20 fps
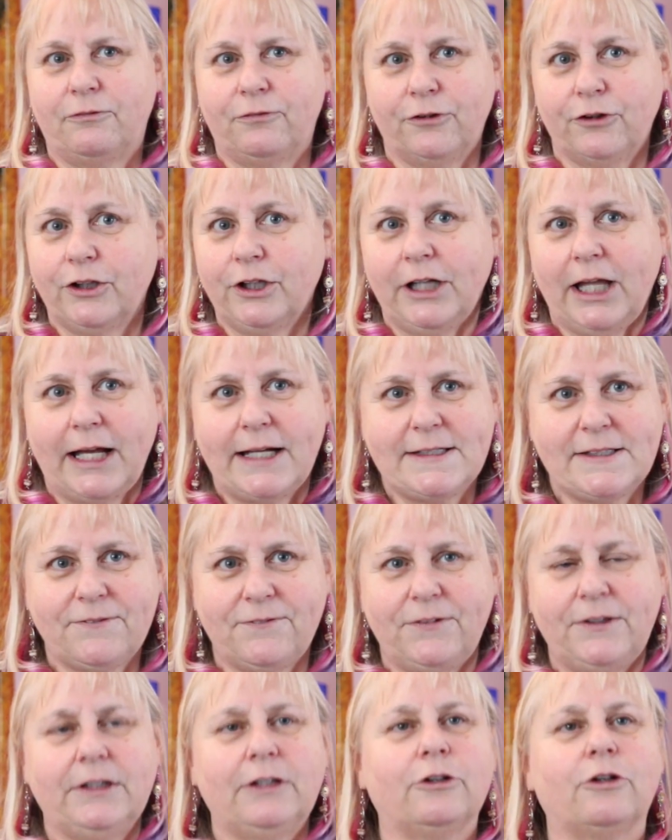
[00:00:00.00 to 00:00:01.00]
fertilized
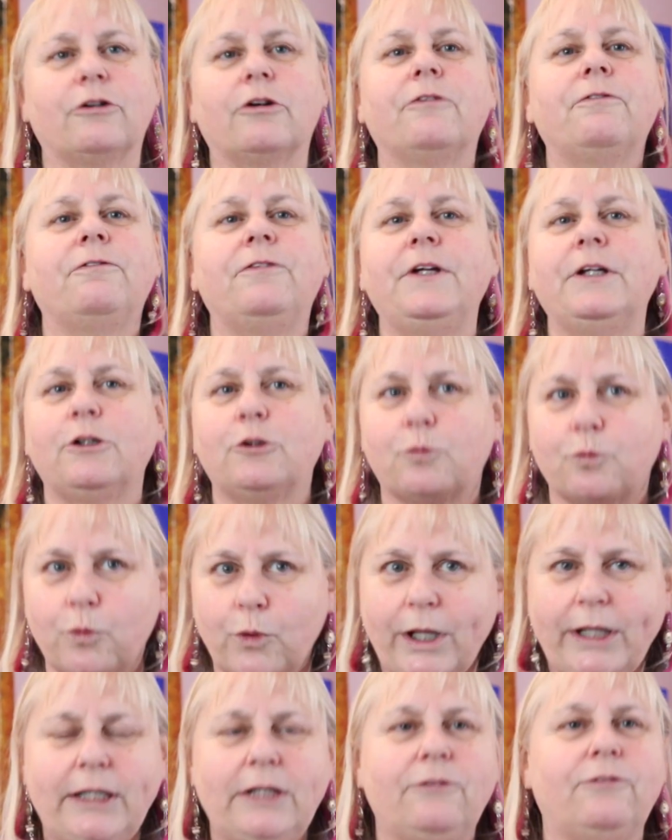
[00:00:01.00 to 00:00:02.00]
field, or a field
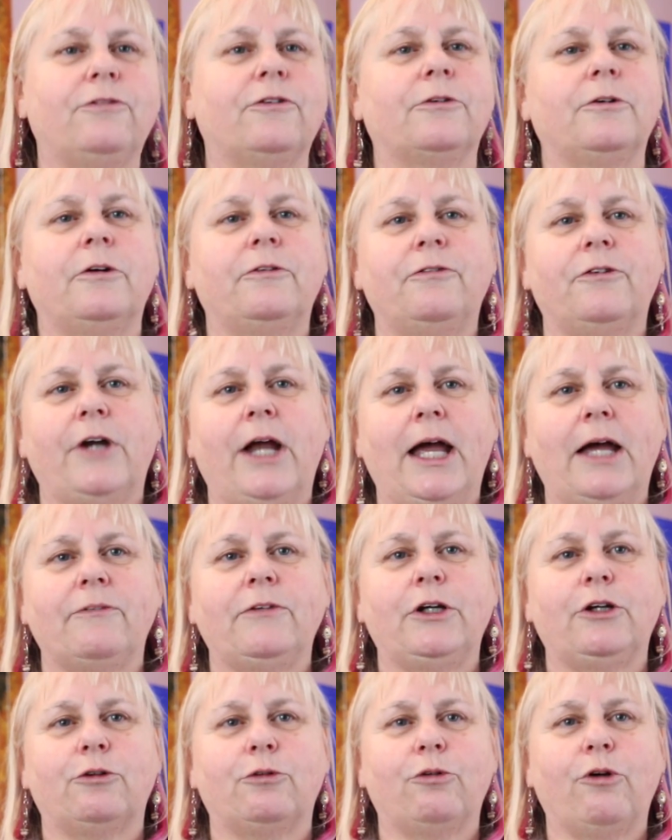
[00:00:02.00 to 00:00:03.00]
ready for
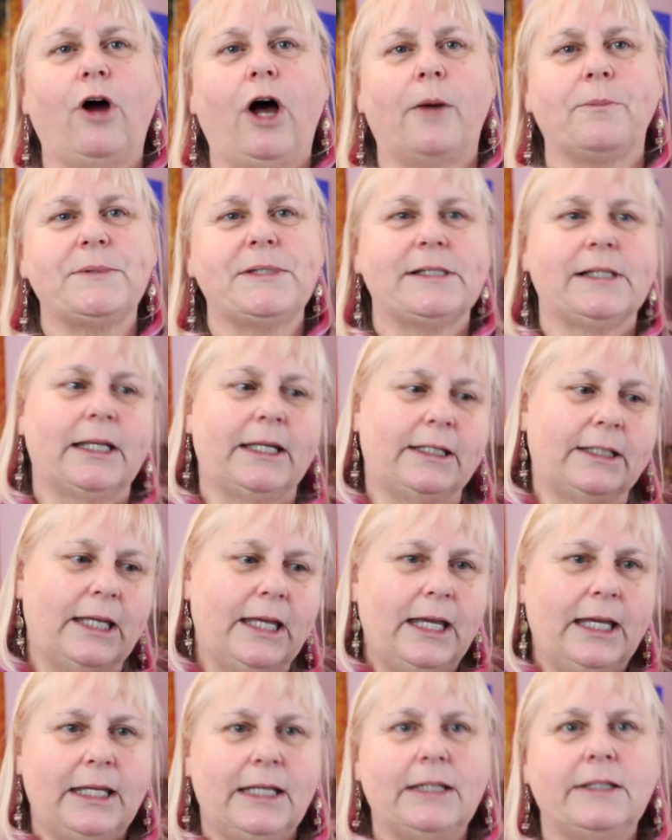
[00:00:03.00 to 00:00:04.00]
having crops,
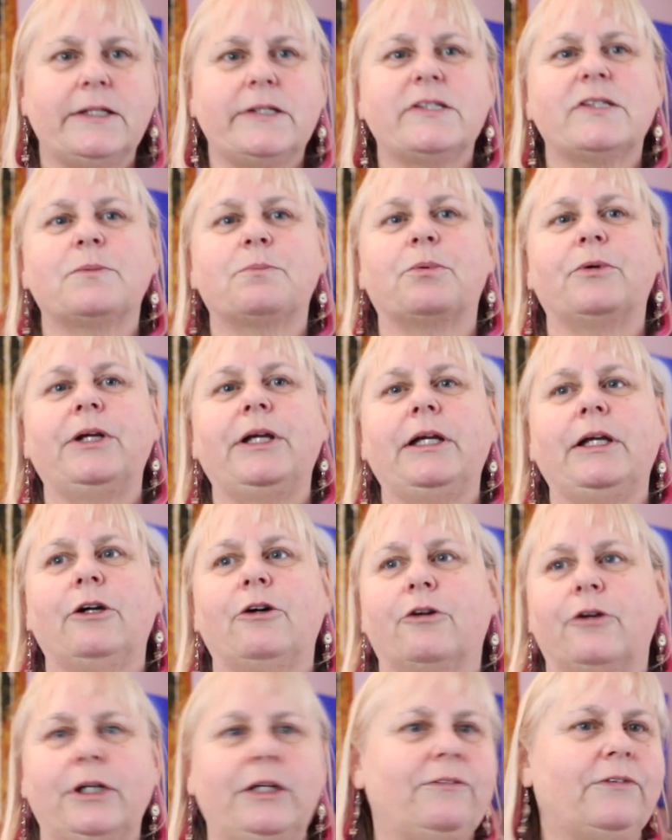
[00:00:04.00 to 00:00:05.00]
like in the spring
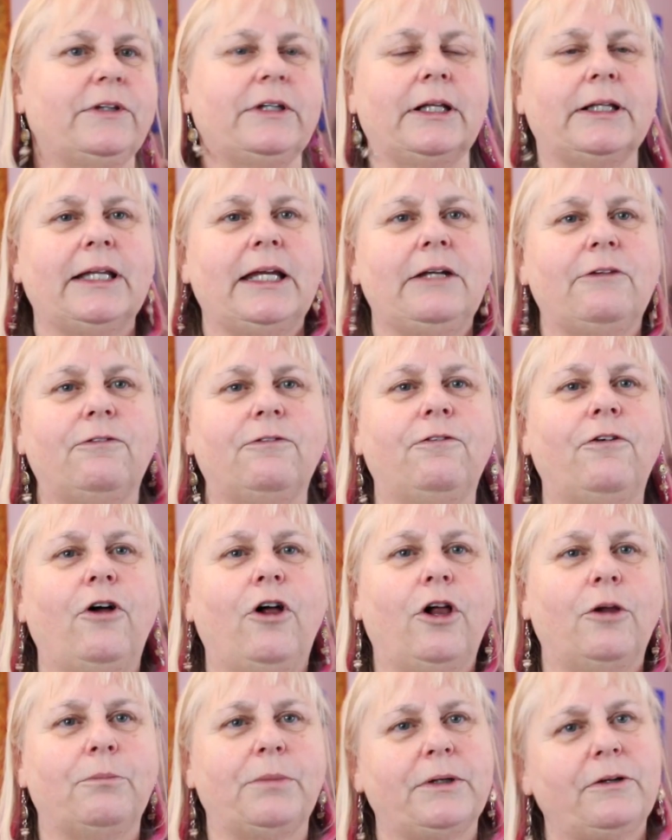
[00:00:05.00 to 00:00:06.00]
or even the late
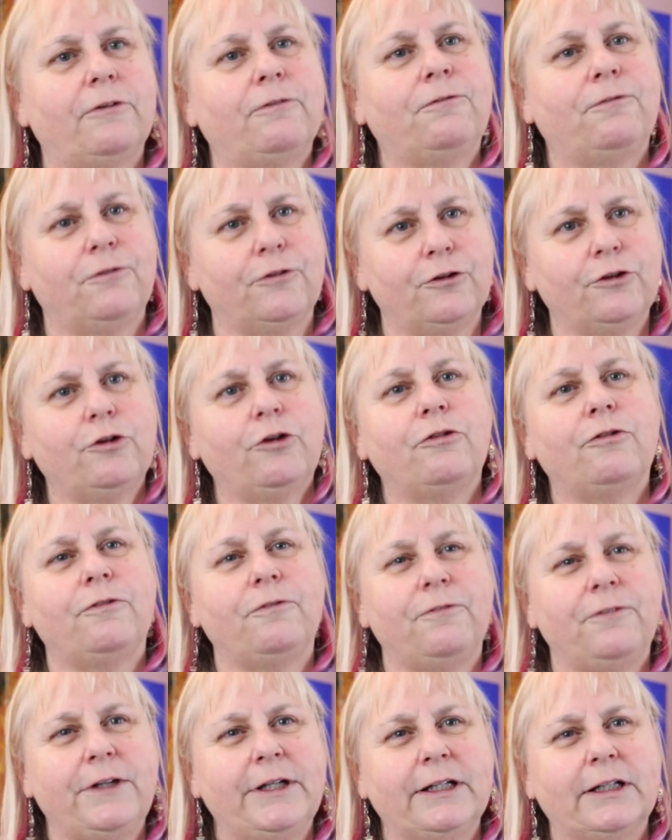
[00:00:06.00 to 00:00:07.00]
fall, but a furrowed
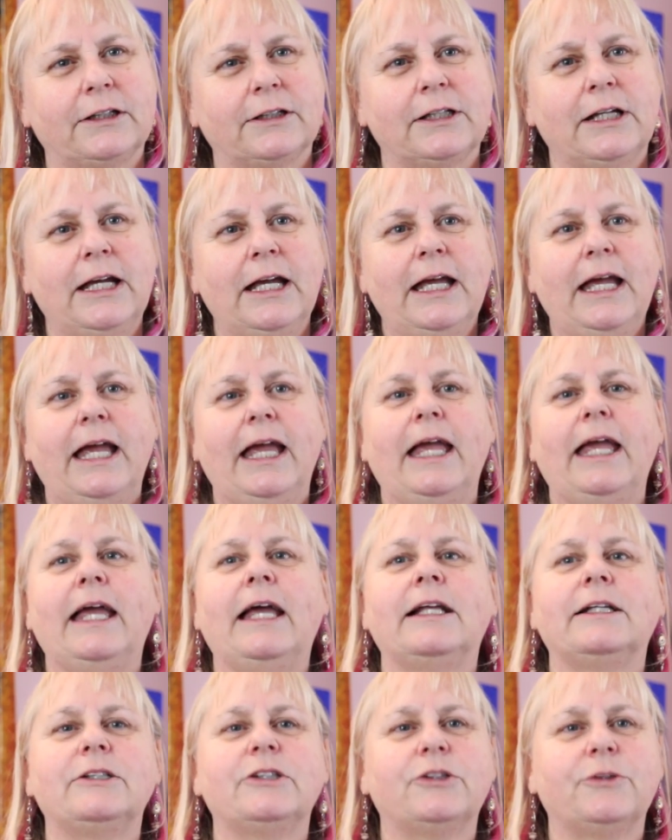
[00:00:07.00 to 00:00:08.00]
field?
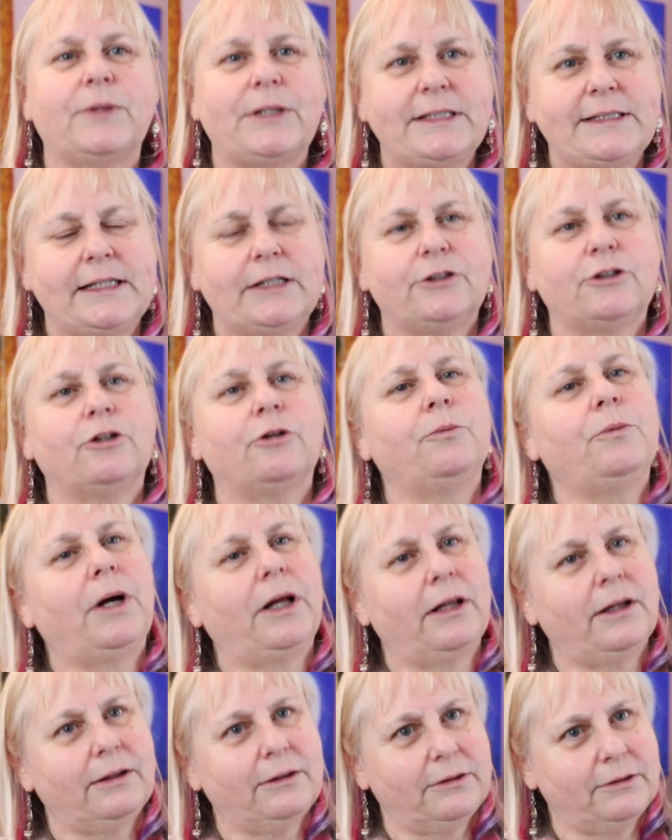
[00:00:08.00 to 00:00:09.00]
And so I said to her,
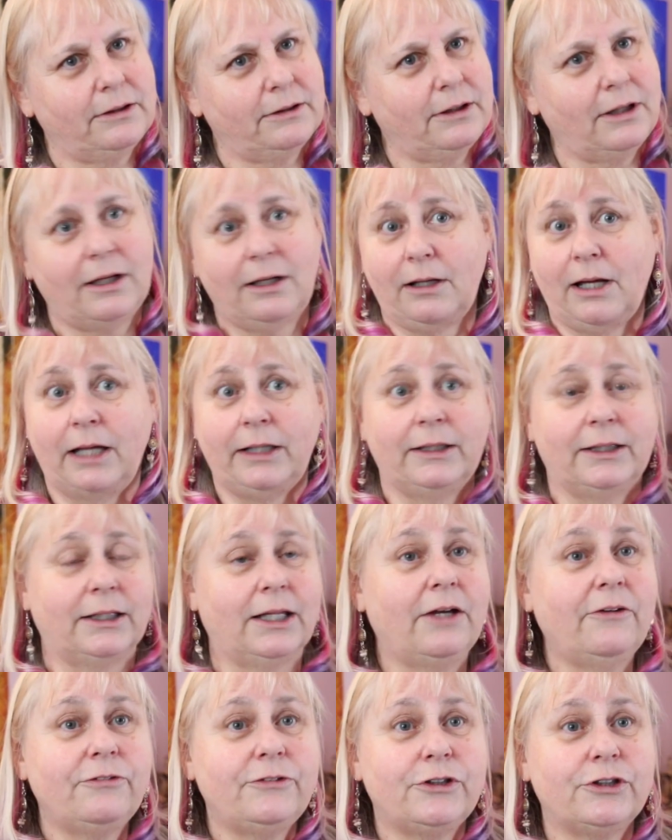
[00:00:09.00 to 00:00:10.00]
well, I'd
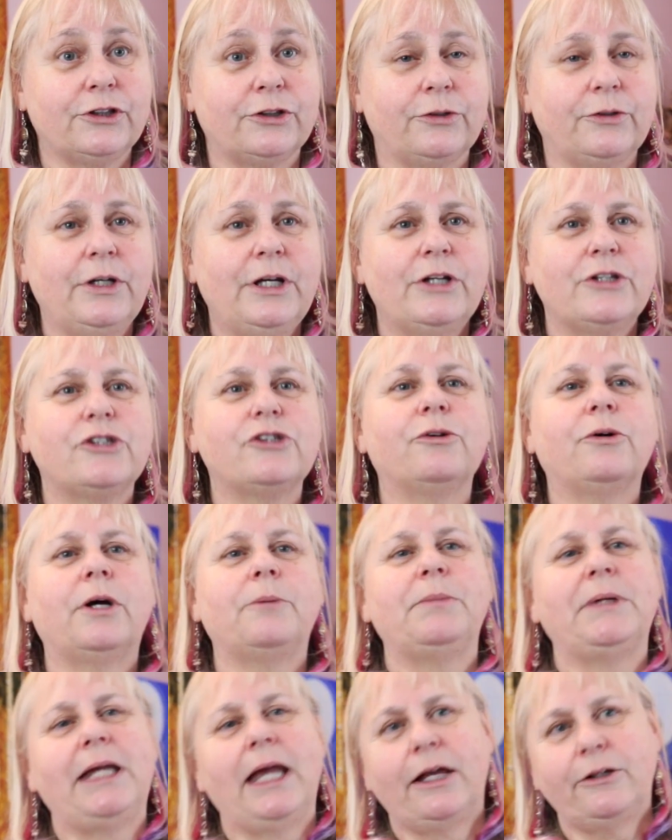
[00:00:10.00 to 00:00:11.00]
love to. So I
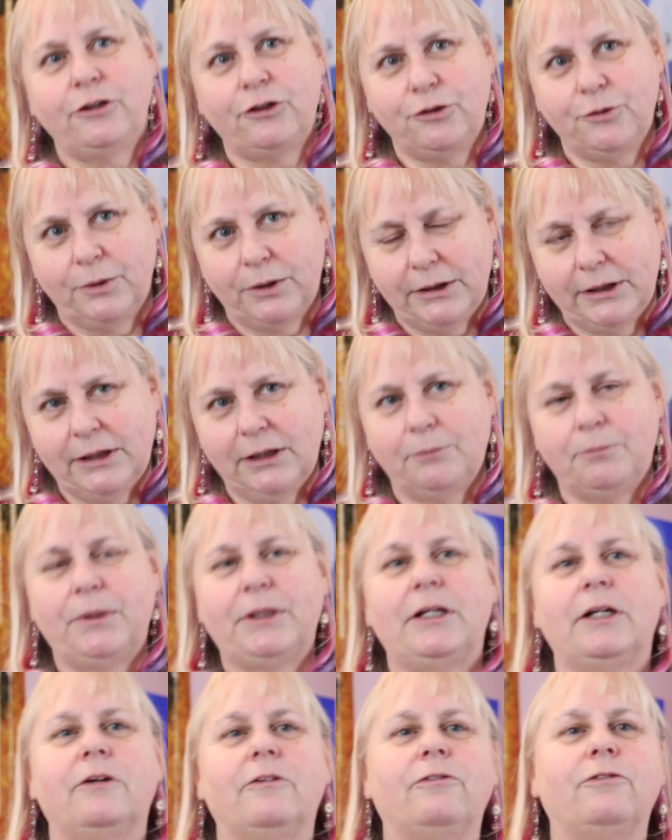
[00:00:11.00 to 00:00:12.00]
began to do a little
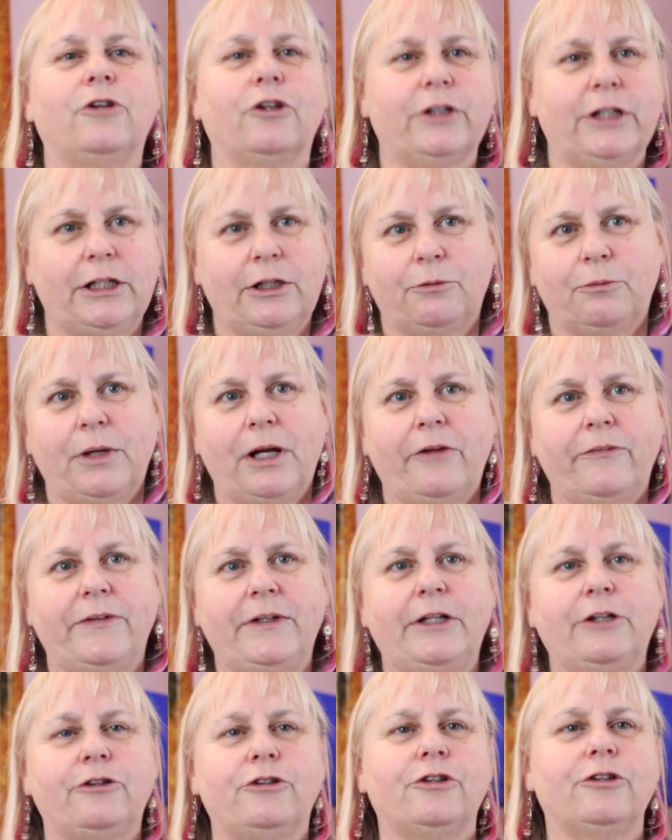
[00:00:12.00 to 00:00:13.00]
bit of looking around
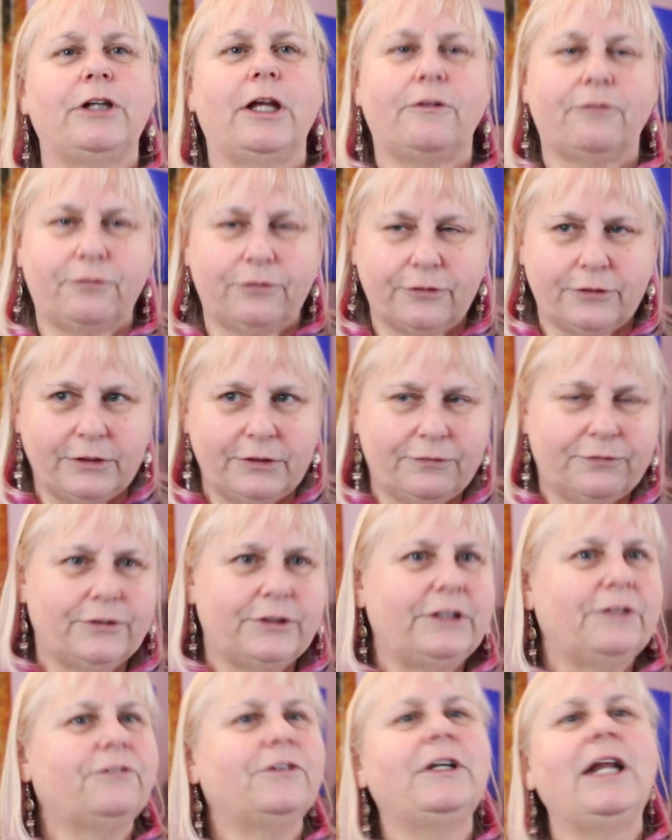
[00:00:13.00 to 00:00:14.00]
the internet for
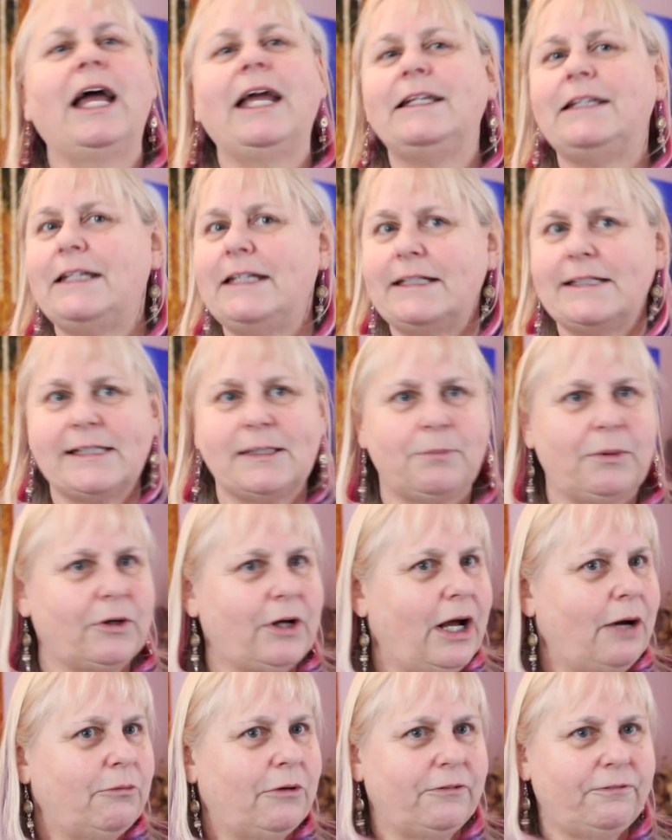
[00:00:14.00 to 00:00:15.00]
different ideas about
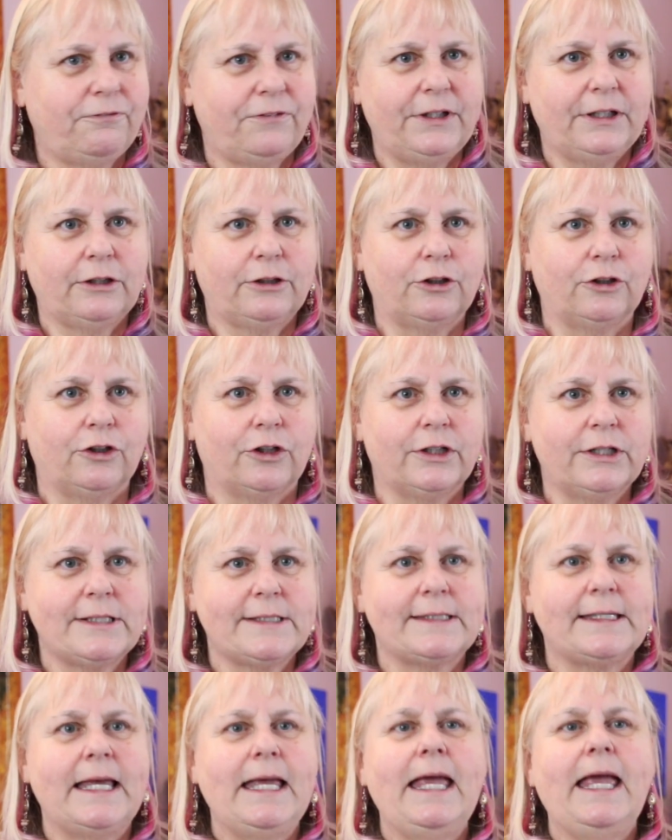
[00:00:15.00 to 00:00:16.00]
how a field
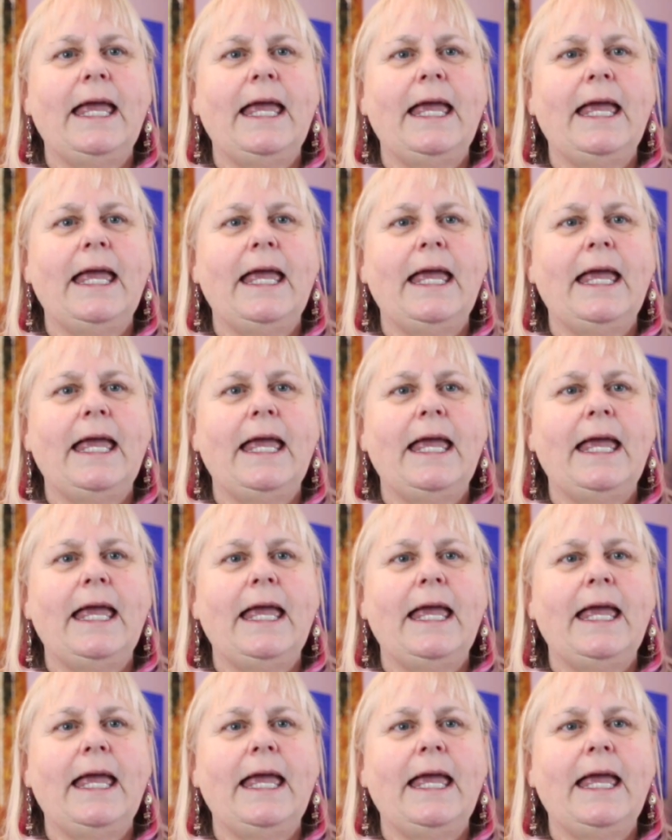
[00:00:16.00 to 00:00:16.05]
looks,